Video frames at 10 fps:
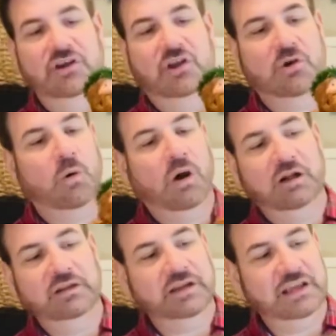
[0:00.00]

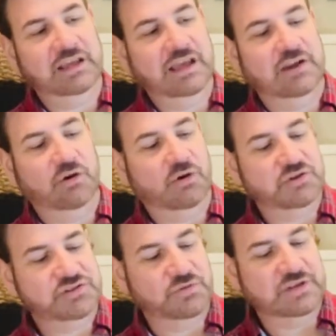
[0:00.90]
quality and
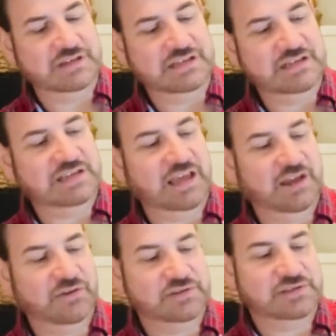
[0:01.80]
also the
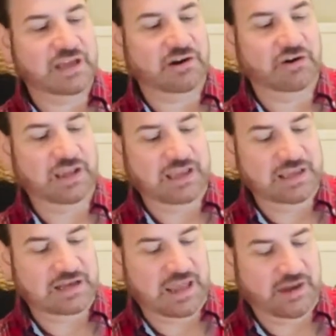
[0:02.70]
details that are
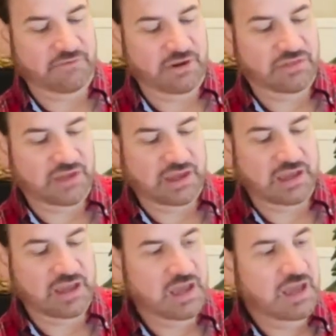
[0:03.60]
in
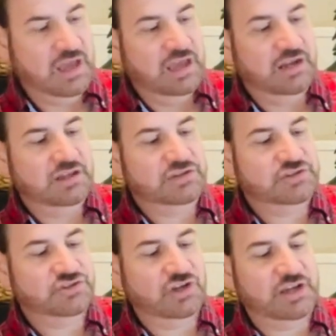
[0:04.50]
everything, it is
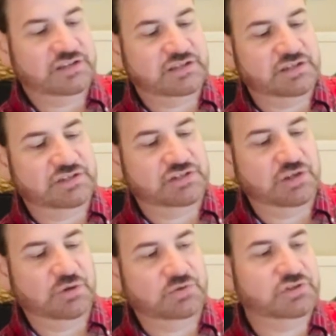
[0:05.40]
just
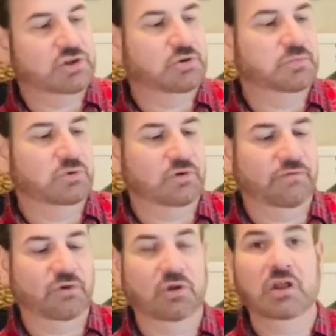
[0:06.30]
so
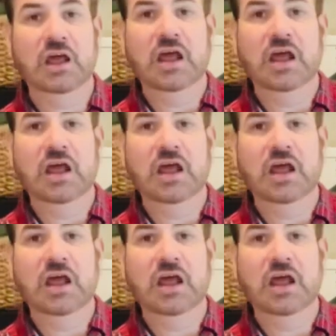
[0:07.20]
beautiful.